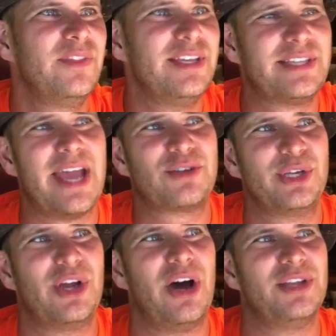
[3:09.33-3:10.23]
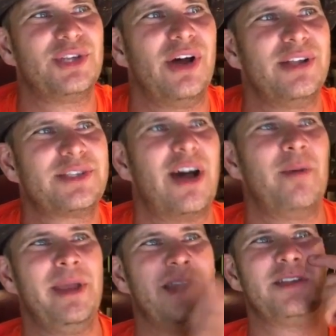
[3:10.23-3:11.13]
this actually caught John's
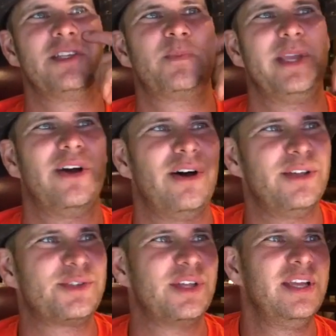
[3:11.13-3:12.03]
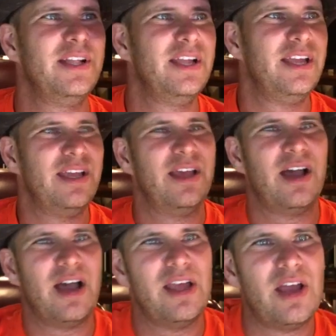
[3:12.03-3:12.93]
comment just because
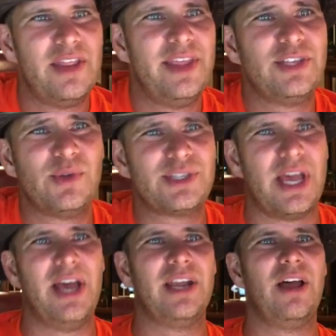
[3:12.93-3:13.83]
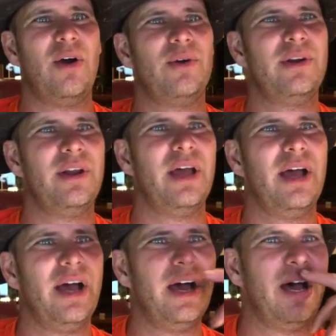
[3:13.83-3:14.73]
this was unloading
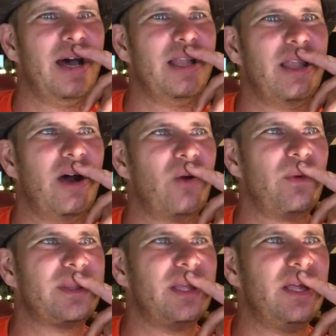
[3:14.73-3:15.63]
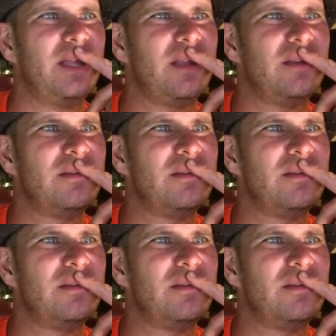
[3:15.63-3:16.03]
a load with the